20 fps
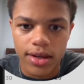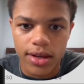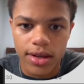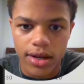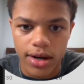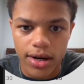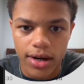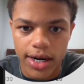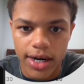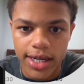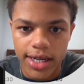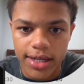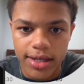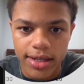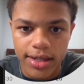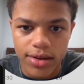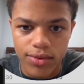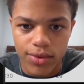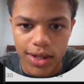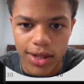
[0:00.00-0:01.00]
All right,
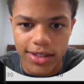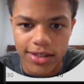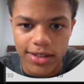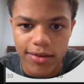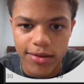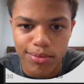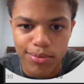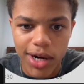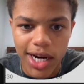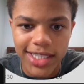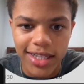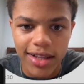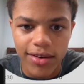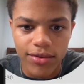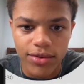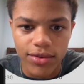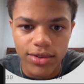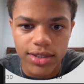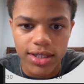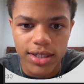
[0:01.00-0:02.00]
relative price
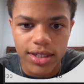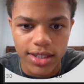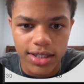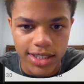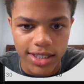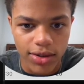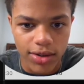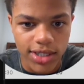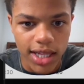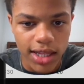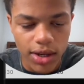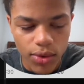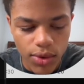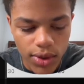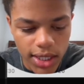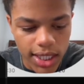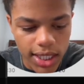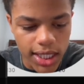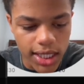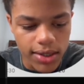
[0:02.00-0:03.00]
levels, sell side
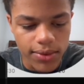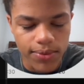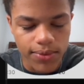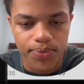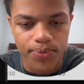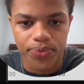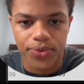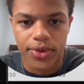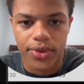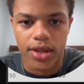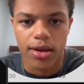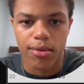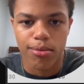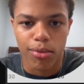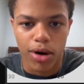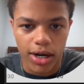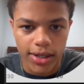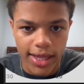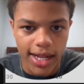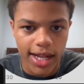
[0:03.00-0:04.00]
liquidity.
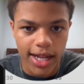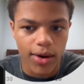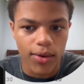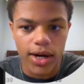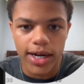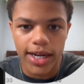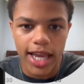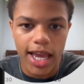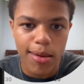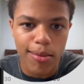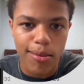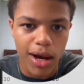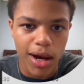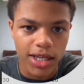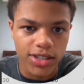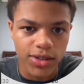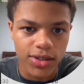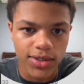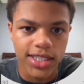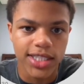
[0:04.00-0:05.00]
Mark that out with our GAN box
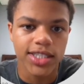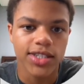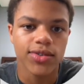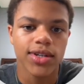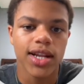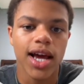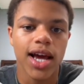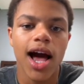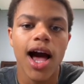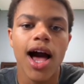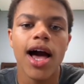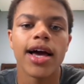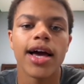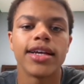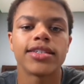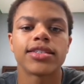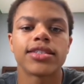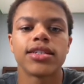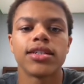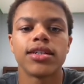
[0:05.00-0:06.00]
so it's easy on the
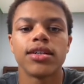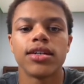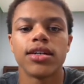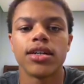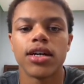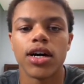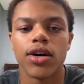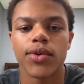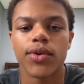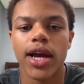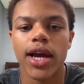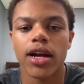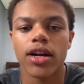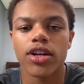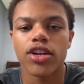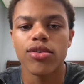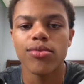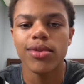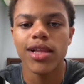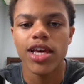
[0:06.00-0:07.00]
eyes. We got our
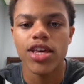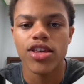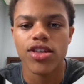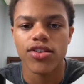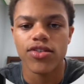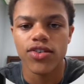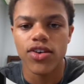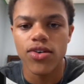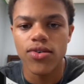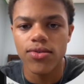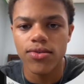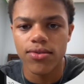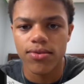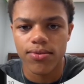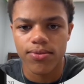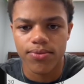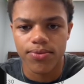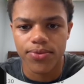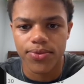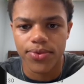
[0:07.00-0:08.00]
accumulation zone.
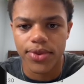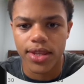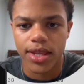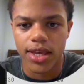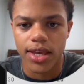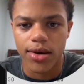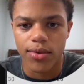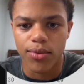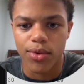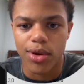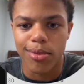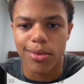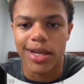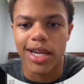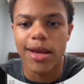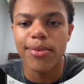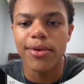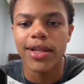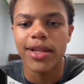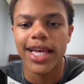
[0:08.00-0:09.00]
We
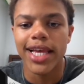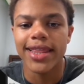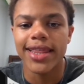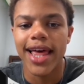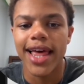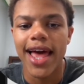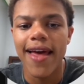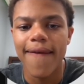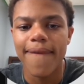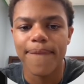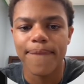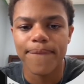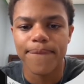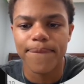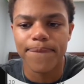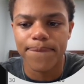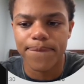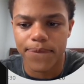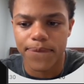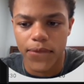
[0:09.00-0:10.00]
manipulate that.
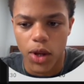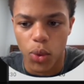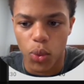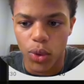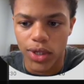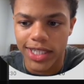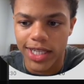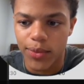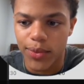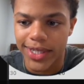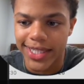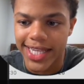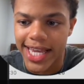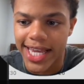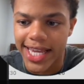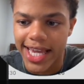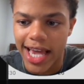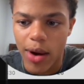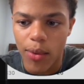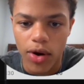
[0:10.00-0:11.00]
What did we
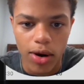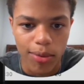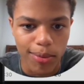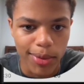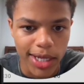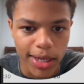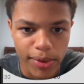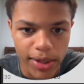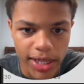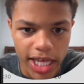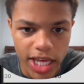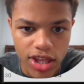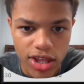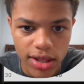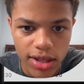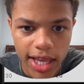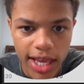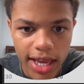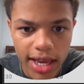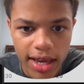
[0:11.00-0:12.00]
take out with our manipulation
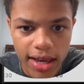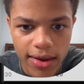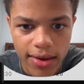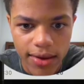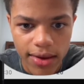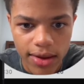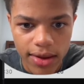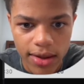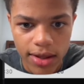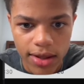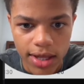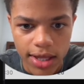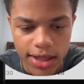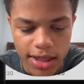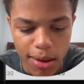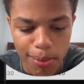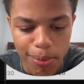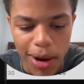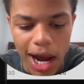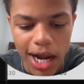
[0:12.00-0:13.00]
leg?
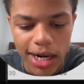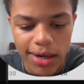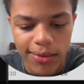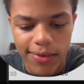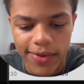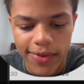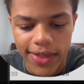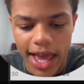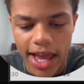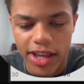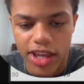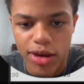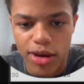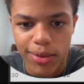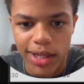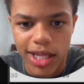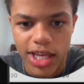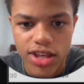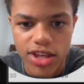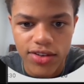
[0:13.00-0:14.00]
The bottom of that
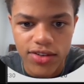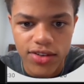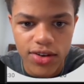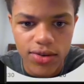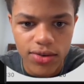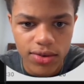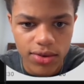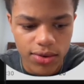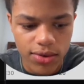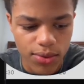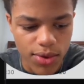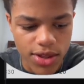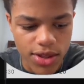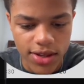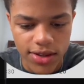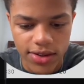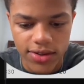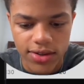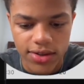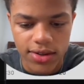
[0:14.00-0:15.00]
accumulation zone, which
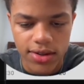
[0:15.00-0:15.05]
is